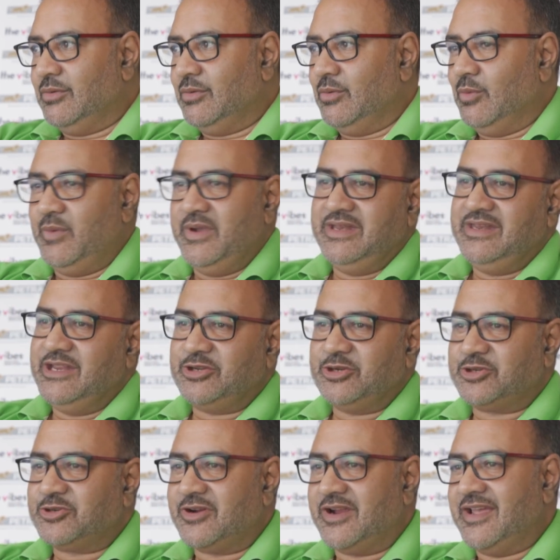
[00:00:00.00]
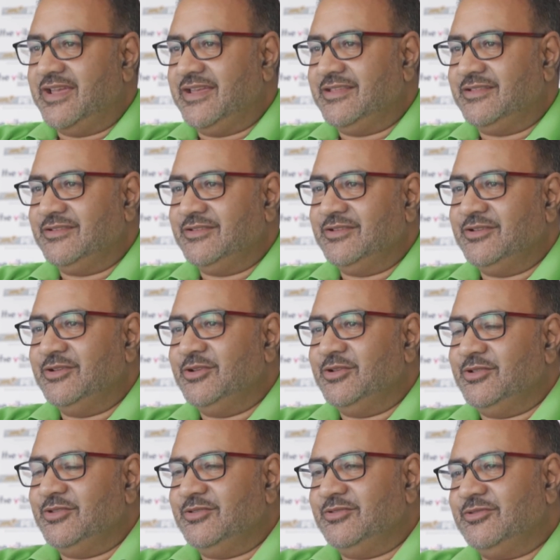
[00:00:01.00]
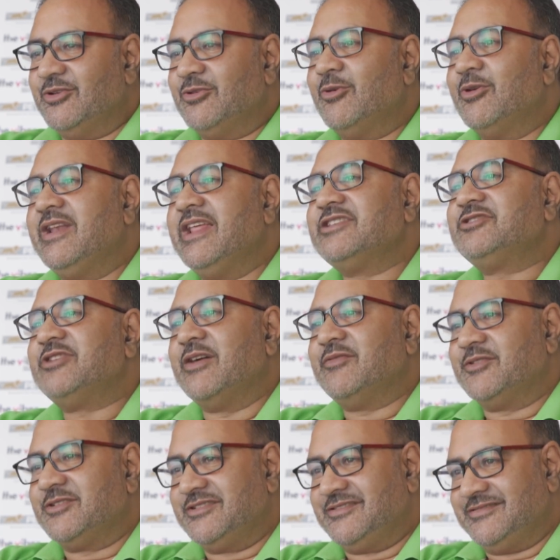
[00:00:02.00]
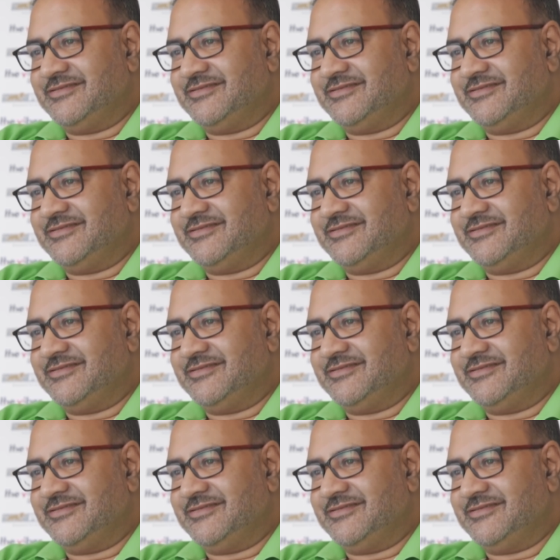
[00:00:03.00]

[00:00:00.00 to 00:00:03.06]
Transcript: We need to try the road less traveled